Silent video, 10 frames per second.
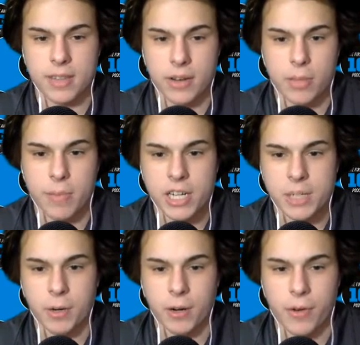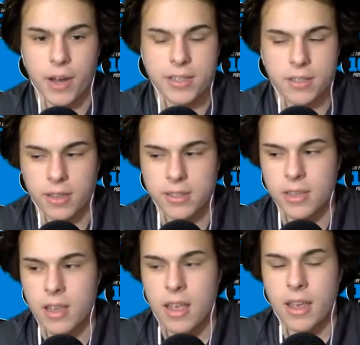They're the benchmark for
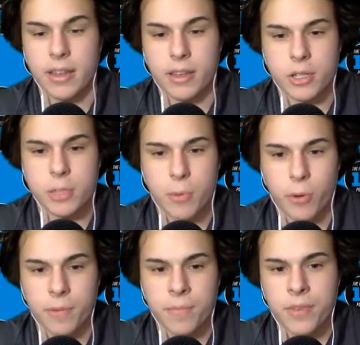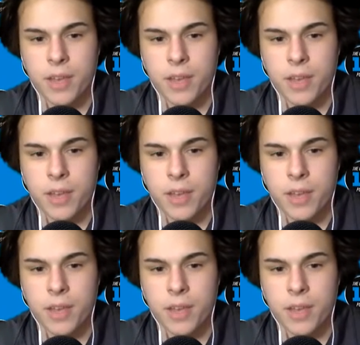excellence in their sport.